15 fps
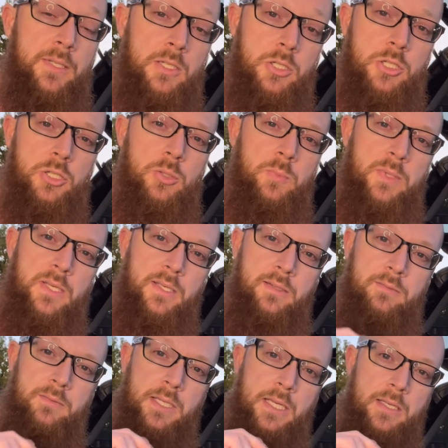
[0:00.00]
It should be,
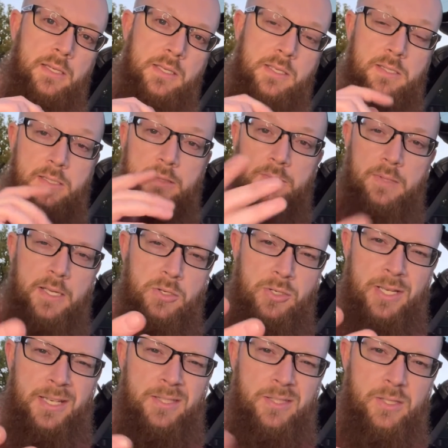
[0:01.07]
because as you
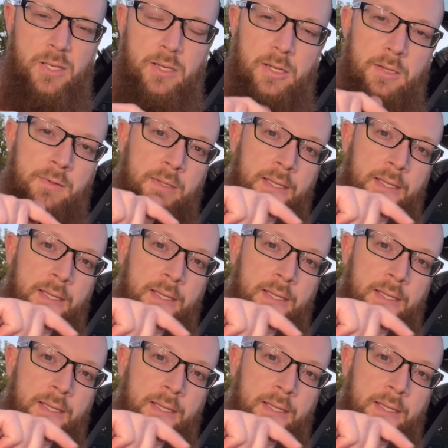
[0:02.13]
guys saw,